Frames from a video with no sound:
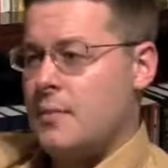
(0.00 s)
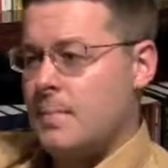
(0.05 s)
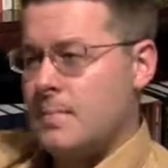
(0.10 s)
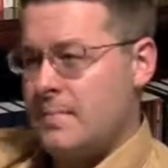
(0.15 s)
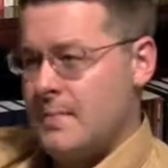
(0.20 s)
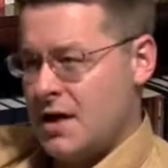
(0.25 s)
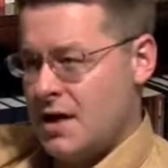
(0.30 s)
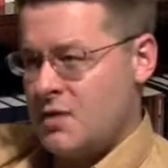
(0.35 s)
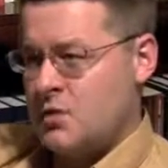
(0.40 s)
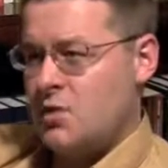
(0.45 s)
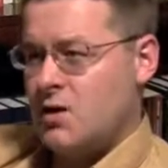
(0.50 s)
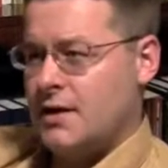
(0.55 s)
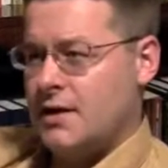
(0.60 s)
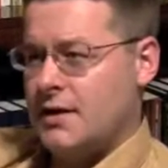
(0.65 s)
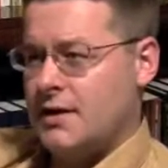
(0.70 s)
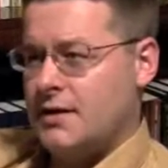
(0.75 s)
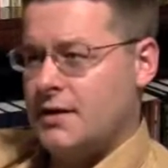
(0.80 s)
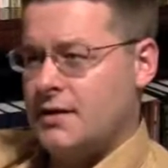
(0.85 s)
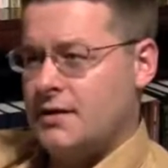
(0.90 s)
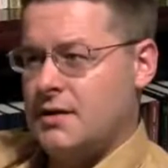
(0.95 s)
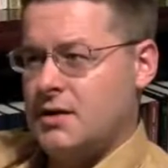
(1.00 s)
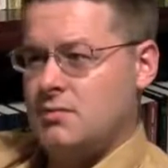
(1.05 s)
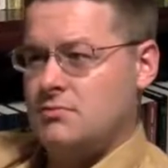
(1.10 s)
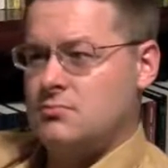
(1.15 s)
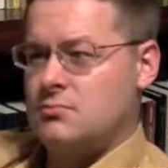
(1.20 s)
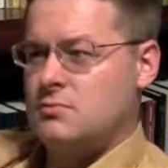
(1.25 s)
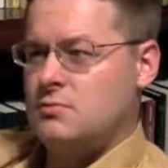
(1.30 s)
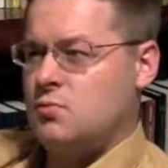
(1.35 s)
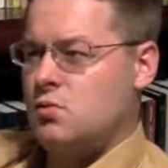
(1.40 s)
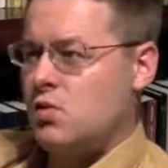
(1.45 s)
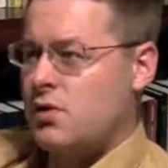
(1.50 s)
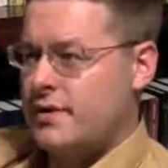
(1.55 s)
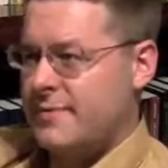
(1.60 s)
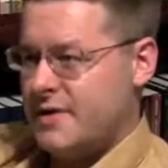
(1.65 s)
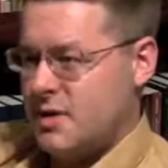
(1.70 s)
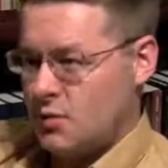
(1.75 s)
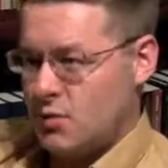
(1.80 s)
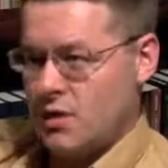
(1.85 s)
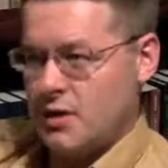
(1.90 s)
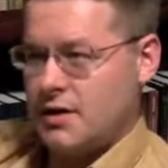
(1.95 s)
Men wanted to kill him,
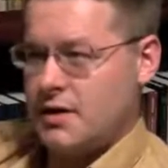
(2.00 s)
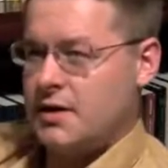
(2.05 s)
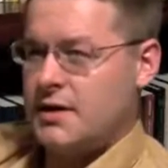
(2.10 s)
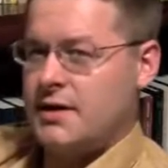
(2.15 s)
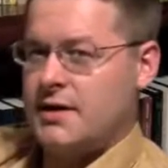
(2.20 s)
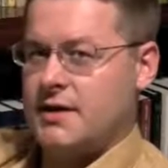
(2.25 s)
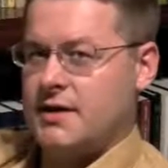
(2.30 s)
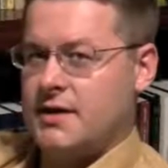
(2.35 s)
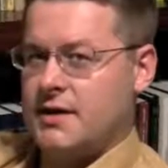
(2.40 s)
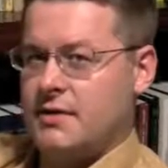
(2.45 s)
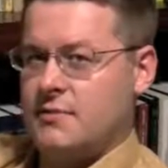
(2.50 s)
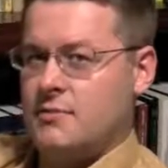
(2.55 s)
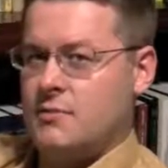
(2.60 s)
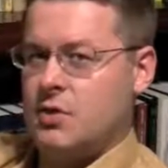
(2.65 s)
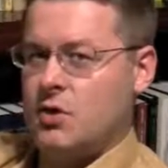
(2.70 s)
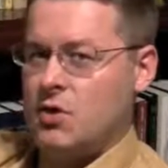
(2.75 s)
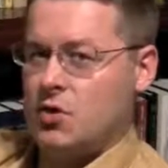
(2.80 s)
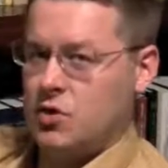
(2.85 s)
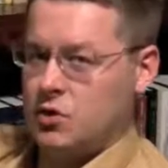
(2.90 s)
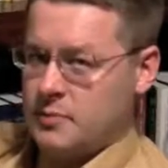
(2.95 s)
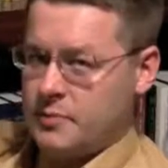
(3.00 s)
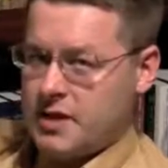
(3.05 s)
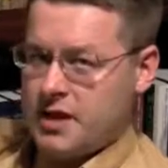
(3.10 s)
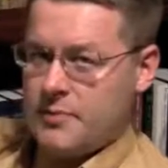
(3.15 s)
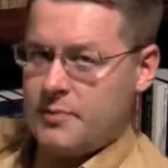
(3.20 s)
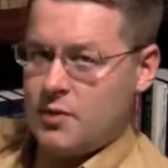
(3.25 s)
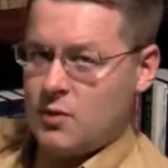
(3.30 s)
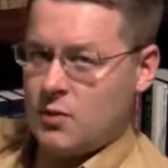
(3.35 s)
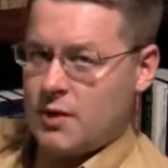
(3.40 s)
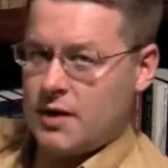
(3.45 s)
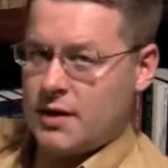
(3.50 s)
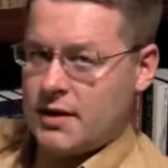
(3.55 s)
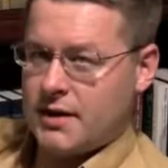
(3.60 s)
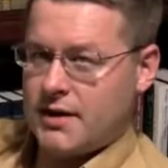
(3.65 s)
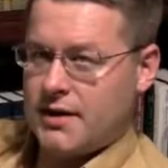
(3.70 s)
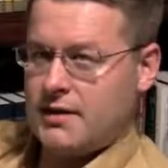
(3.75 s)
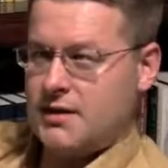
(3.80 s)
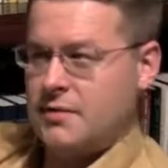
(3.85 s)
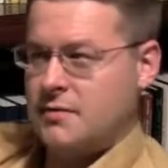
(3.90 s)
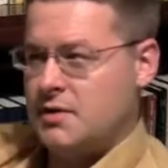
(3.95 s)
women wanted to kill him, old people wanted to
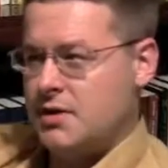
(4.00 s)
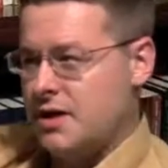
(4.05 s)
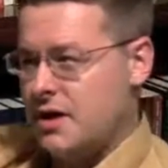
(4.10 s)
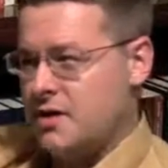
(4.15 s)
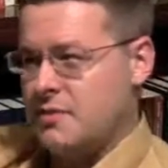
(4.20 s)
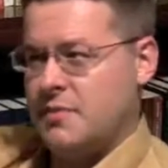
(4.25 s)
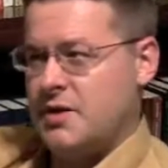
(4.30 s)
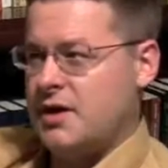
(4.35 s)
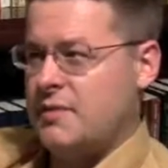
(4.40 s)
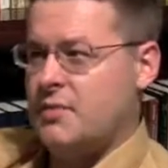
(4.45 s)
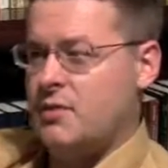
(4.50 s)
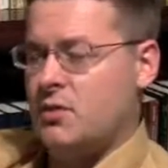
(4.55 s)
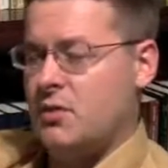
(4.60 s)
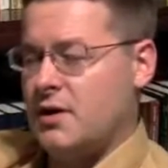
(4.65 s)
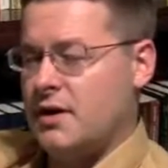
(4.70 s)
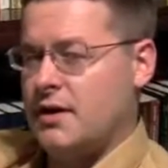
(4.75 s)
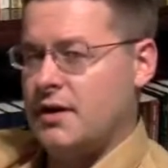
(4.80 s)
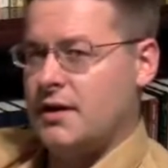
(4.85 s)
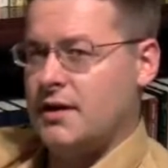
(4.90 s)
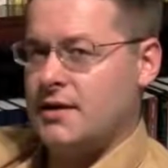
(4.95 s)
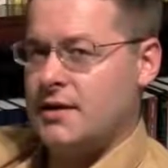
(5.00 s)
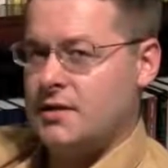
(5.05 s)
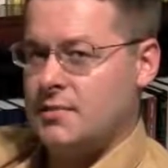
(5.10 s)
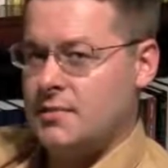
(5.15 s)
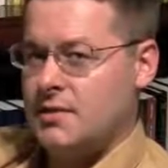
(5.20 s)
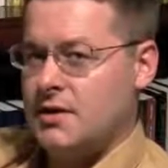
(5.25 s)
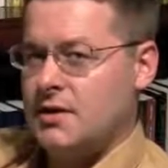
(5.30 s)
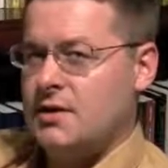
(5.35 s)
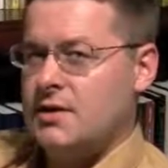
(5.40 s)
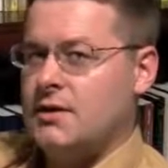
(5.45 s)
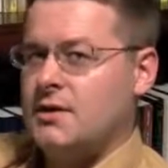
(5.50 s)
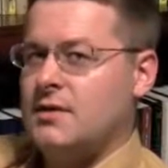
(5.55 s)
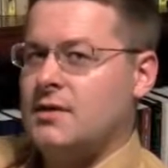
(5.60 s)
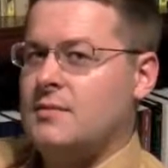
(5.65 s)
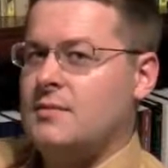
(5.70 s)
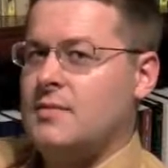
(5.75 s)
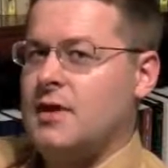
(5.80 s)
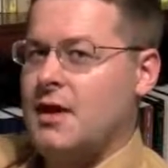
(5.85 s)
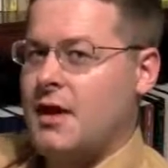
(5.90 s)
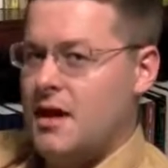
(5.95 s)
kill him, young people wanted to kill him.
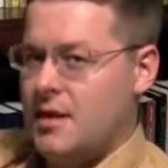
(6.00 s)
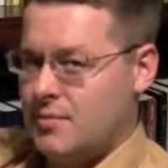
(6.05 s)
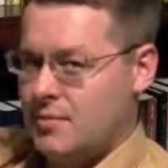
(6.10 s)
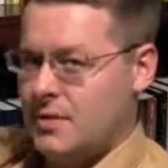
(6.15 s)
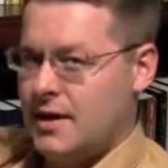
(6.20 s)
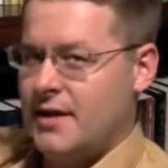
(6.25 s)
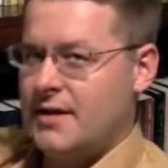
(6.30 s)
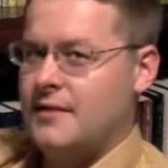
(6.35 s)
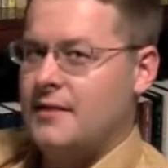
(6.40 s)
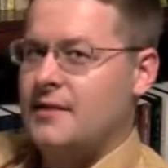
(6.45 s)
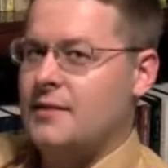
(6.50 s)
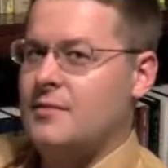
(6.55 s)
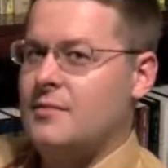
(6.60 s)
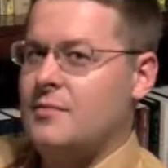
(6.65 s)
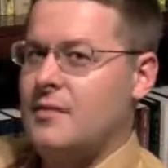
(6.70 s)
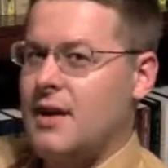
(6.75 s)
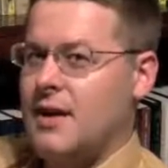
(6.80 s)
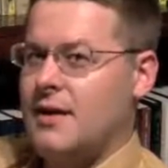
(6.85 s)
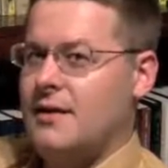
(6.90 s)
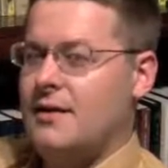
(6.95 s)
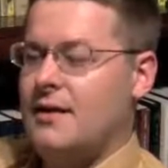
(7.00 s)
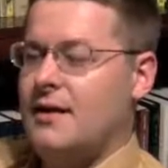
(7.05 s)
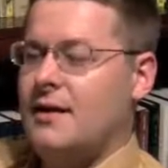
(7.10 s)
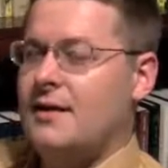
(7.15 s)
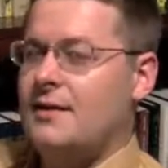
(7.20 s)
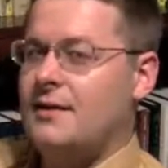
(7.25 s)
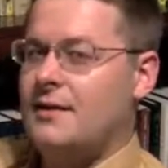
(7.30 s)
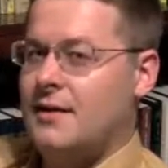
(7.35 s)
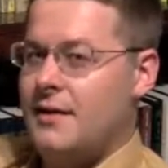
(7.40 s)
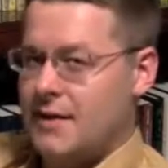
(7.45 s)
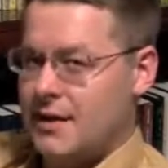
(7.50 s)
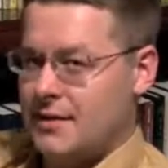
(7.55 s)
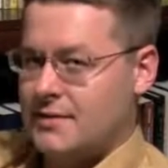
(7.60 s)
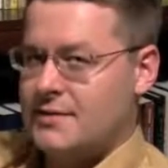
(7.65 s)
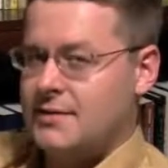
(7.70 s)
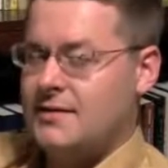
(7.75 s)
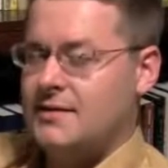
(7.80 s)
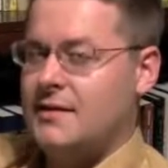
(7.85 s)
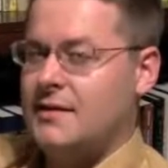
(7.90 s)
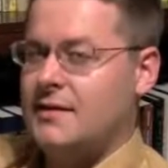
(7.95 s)
Muhammad made a
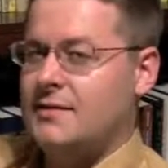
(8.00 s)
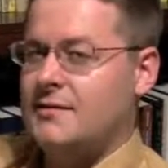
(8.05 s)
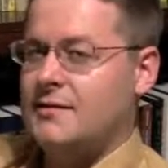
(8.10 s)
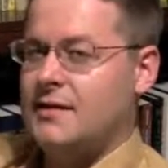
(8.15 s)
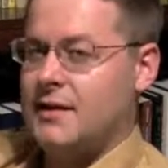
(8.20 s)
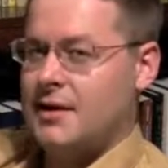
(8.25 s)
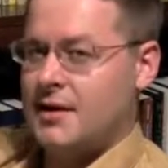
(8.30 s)
lot of